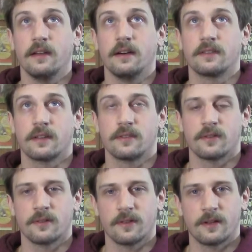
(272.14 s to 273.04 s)
it's going to
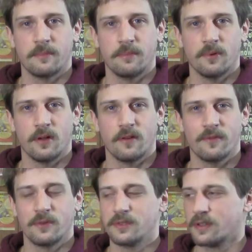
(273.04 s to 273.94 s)
turn a lot of people off
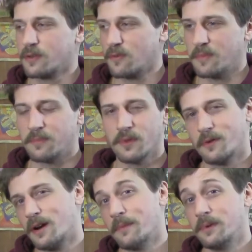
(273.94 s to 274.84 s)
and they're just going to remember the
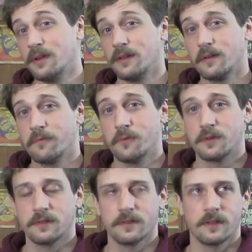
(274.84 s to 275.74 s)
crappy ending,
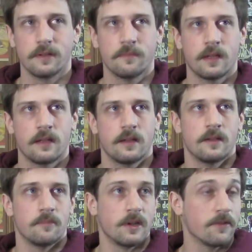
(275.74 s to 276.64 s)
unfortunately.
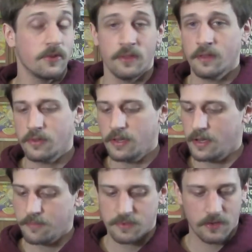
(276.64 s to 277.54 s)
But everything
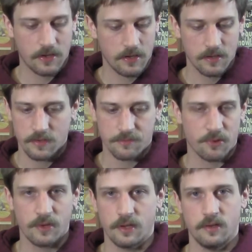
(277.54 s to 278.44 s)
leading up to that is
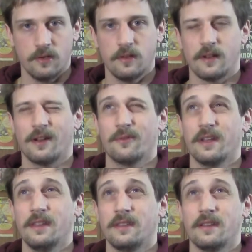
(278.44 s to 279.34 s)
pretty good, and I don't
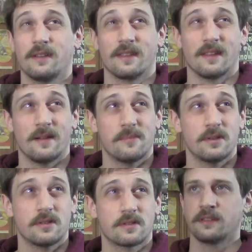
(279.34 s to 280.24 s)
hate the ending that
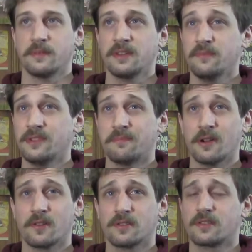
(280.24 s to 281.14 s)
much. Sometimes it's
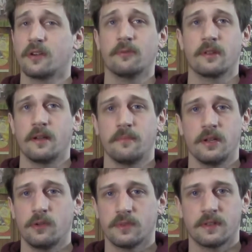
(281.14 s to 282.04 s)
better to just go with an
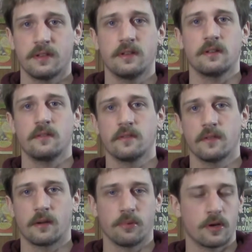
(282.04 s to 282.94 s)
ambiguous ending,
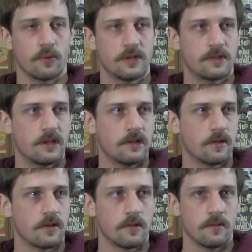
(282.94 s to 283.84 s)
like Blair Witch did,
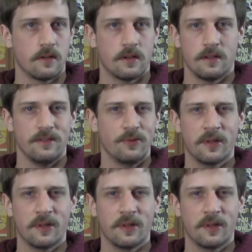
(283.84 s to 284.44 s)
or do